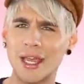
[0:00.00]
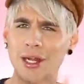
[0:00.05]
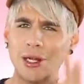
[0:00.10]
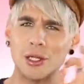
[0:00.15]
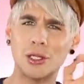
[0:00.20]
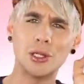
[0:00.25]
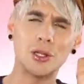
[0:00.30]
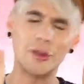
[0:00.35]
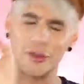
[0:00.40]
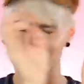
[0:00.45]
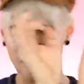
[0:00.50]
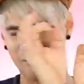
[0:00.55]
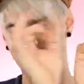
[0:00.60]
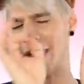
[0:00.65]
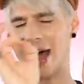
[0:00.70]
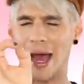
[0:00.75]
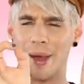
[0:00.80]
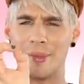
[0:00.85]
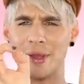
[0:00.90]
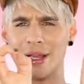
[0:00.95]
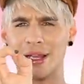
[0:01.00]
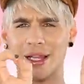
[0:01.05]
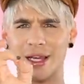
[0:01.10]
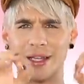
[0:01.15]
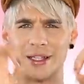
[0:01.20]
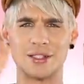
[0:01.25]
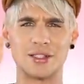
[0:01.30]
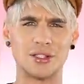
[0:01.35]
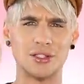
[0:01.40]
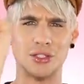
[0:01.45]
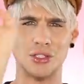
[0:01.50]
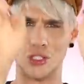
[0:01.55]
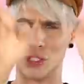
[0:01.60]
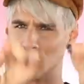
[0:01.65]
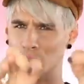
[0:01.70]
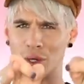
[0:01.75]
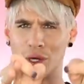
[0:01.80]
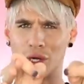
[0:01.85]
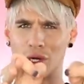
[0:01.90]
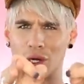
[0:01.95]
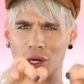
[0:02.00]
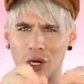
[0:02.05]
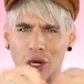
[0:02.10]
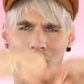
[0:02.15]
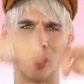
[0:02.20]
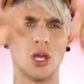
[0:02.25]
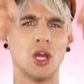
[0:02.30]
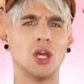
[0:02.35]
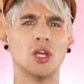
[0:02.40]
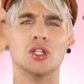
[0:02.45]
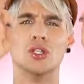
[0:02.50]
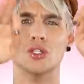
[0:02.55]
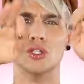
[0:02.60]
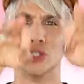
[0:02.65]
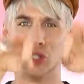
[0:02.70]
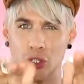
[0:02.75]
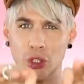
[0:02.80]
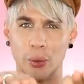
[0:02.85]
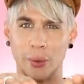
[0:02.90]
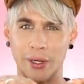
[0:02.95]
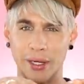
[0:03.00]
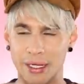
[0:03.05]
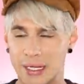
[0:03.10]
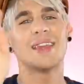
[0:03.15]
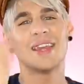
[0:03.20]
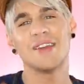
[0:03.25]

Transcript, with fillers: It'll look fabulous. Do it, girl do it.